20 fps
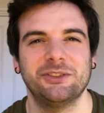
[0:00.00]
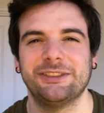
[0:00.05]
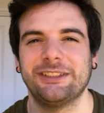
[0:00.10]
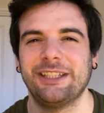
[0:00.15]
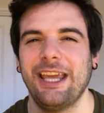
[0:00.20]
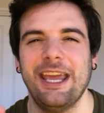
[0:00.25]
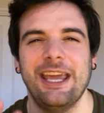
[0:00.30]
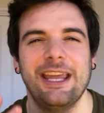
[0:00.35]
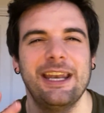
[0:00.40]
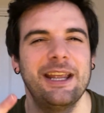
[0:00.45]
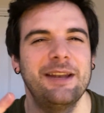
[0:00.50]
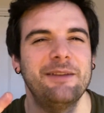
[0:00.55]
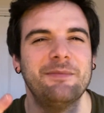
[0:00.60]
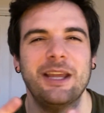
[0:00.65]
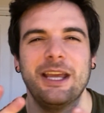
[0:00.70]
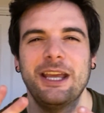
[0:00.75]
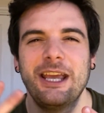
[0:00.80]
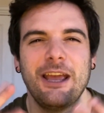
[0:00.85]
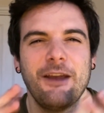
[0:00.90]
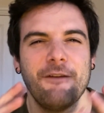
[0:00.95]
skin and
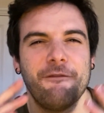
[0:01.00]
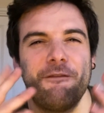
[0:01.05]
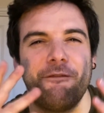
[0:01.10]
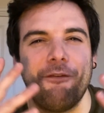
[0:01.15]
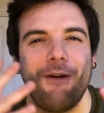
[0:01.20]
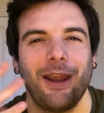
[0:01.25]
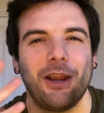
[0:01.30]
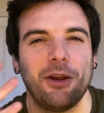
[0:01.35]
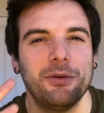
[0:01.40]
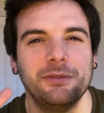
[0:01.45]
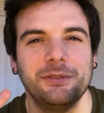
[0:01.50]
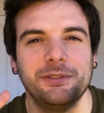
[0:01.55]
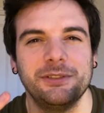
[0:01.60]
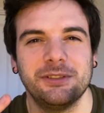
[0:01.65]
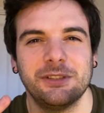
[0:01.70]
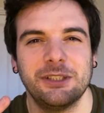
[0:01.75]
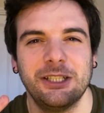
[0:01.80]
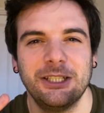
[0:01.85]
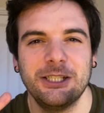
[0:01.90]
freckles